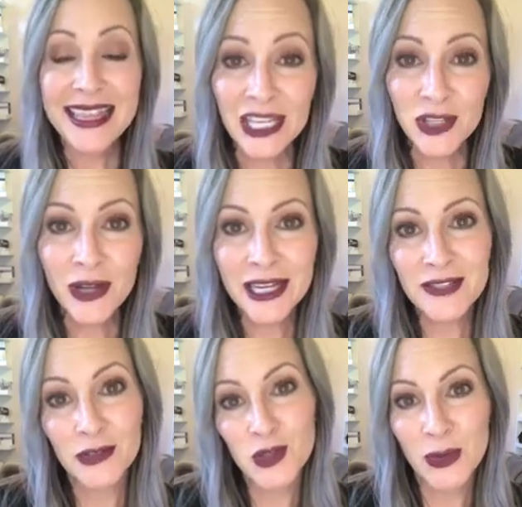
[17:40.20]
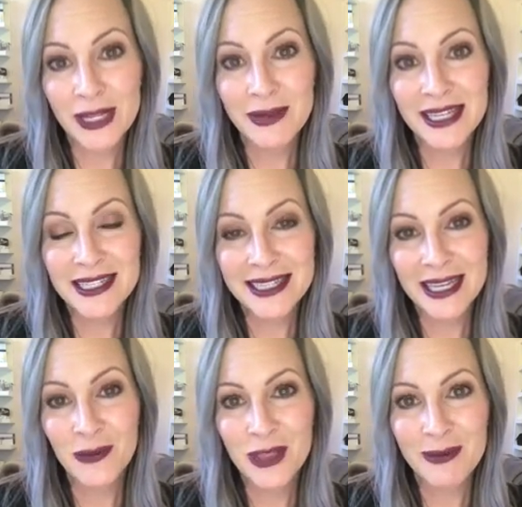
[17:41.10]
Thank you guys for joining me and
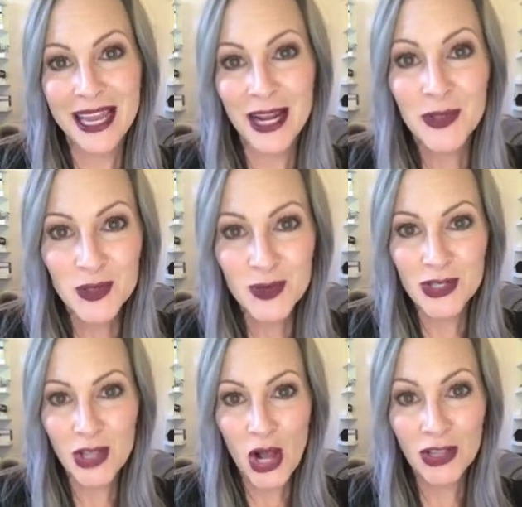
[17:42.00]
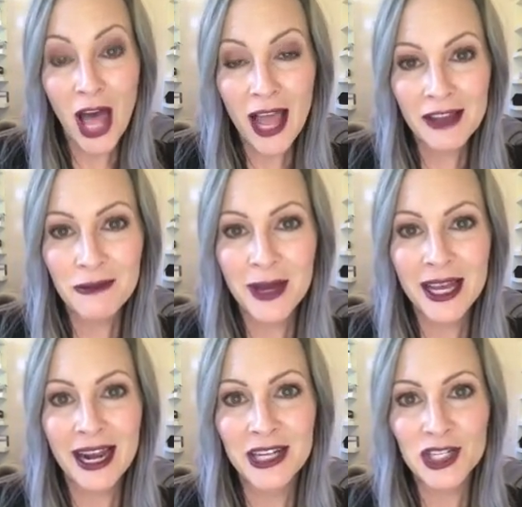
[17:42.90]
sticking with me. I know this was a long live,
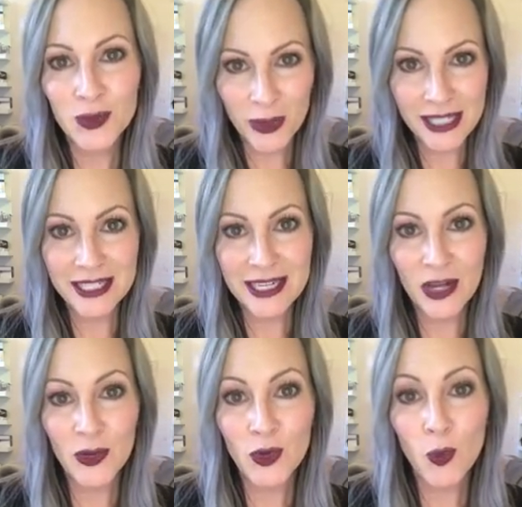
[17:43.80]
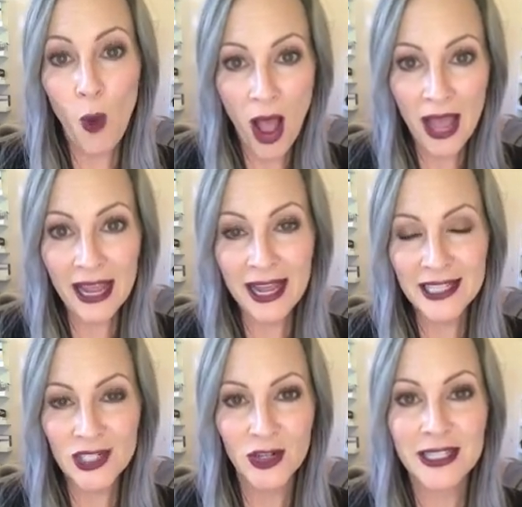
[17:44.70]
but I just wanted to tell you why I
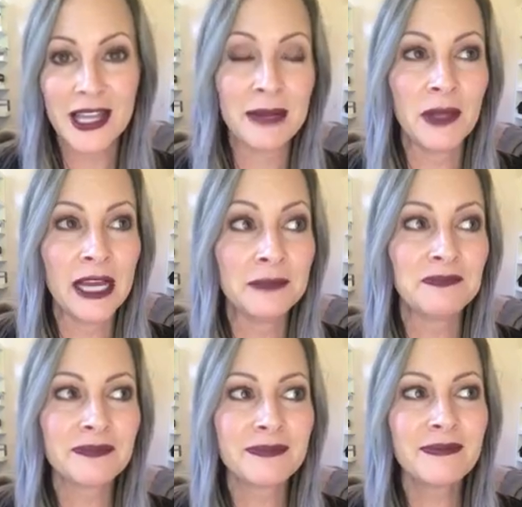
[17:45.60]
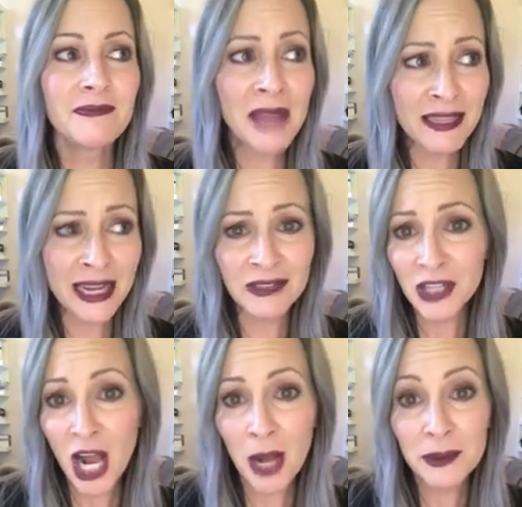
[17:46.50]
started LimeLight. And that I
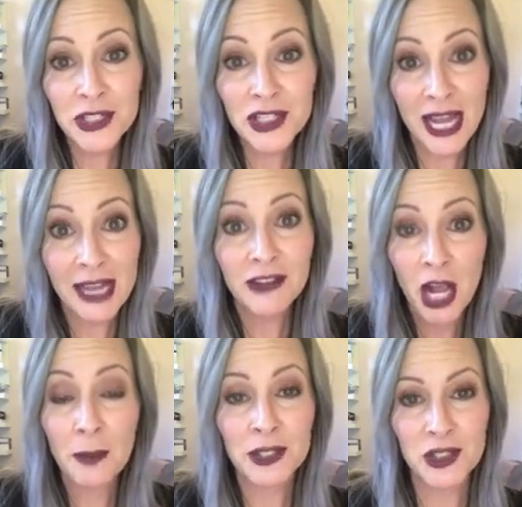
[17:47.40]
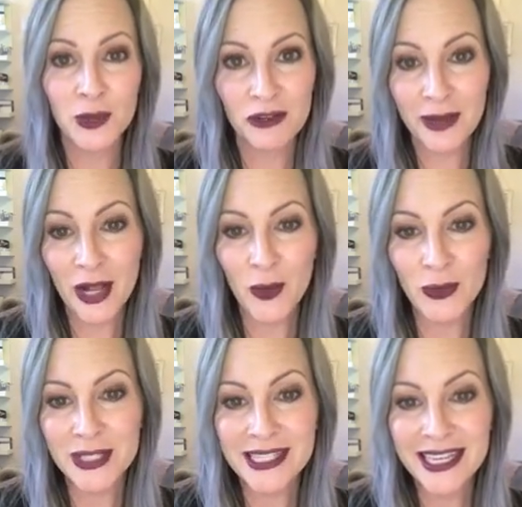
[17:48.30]
have accomplished one of my
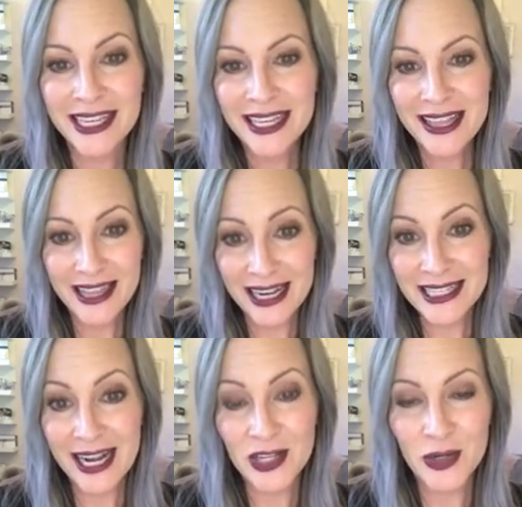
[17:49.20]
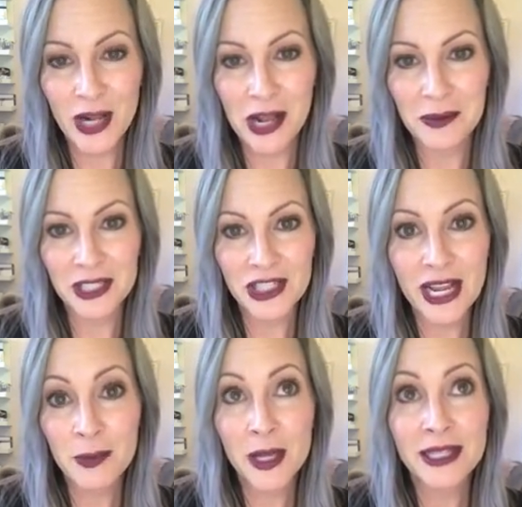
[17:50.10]
goals that I set out to accomplish,
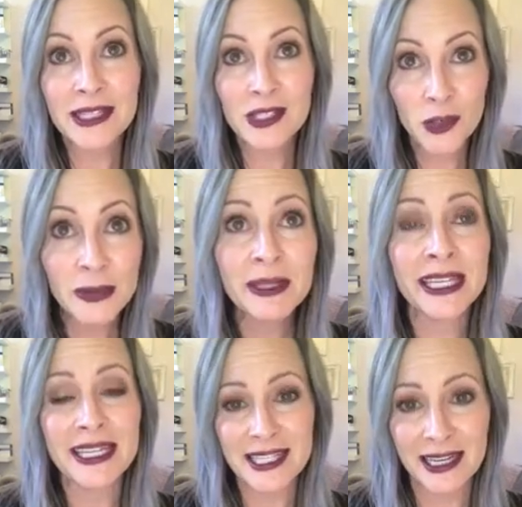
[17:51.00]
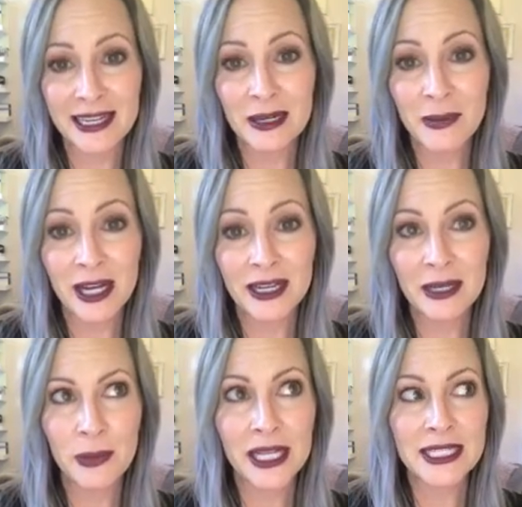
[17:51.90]
and I'm extremely excited about
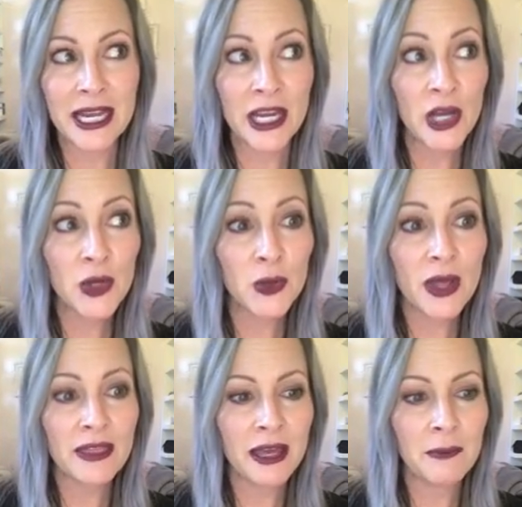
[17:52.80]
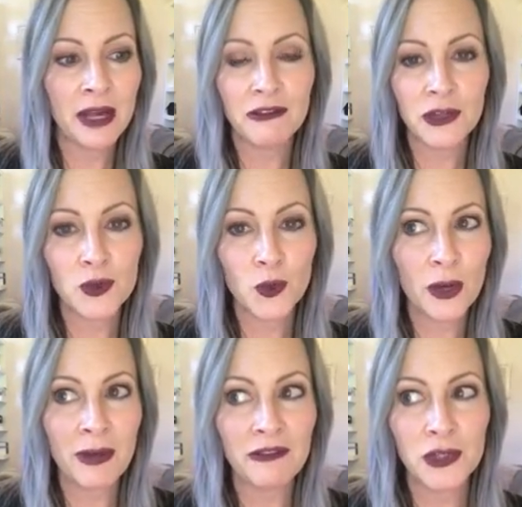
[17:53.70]
it because I know that
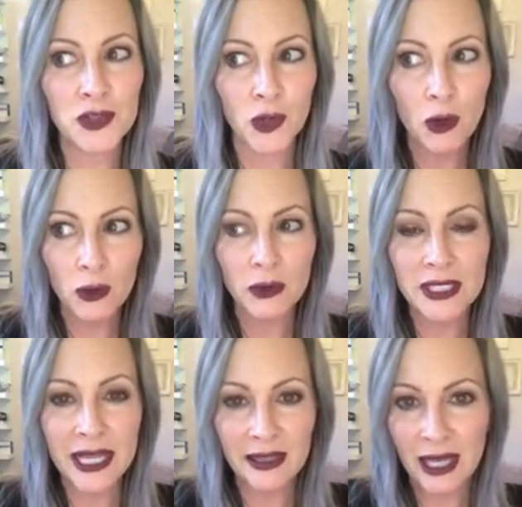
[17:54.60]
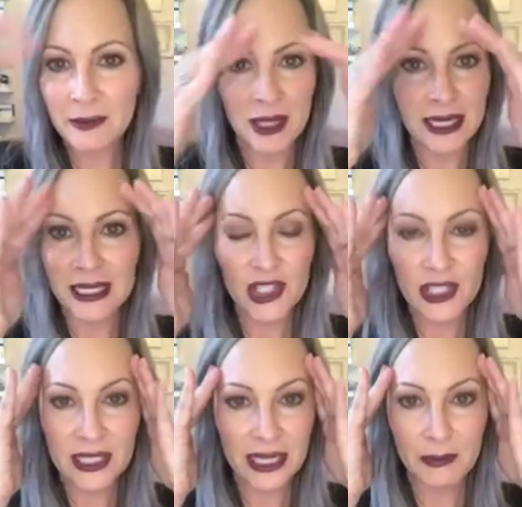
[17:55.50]
what my future holds at LimeLight is
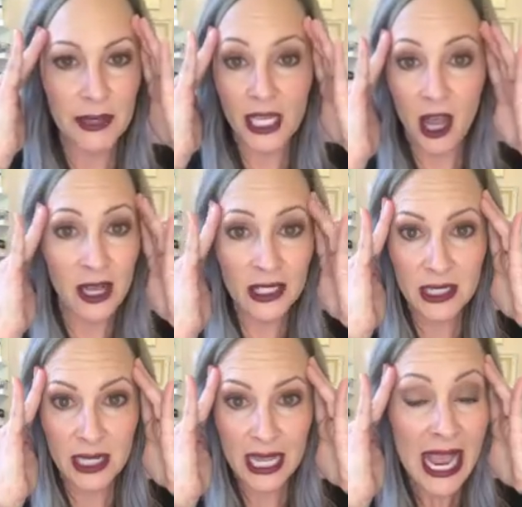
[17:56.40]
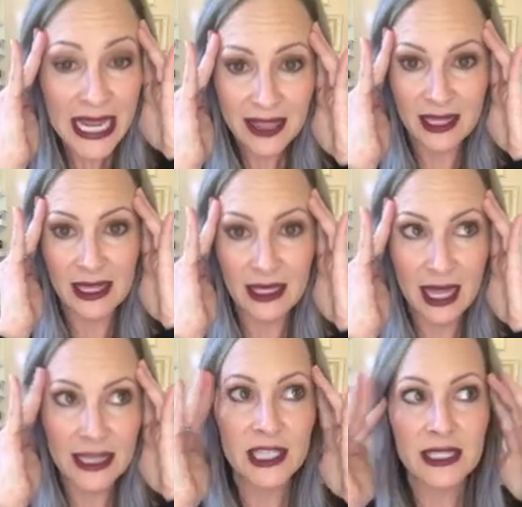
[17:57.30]
just like beyond anything.
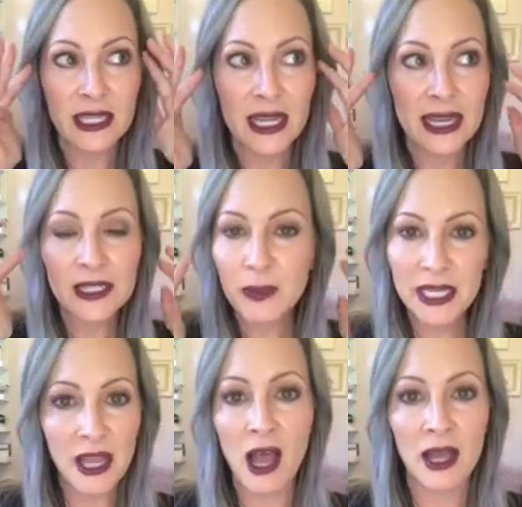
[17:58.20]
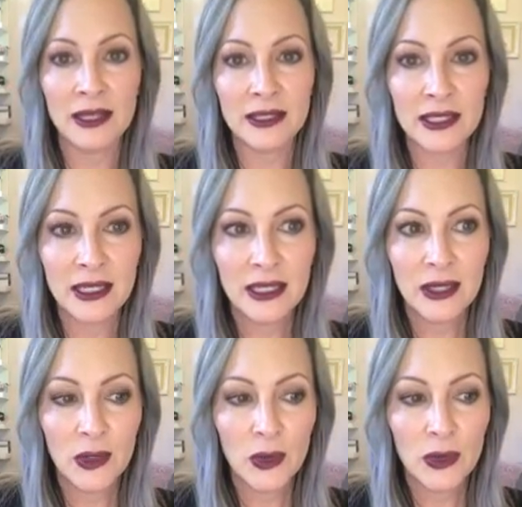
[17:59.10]
It's beyond
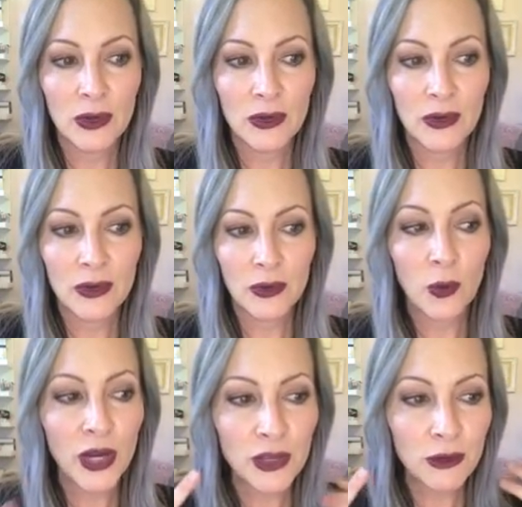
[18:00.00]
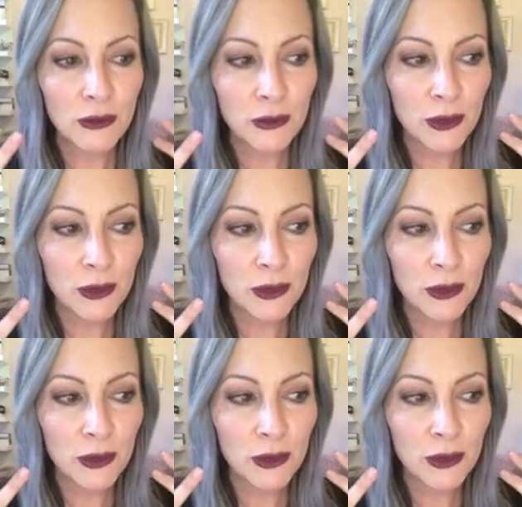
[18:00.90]
what you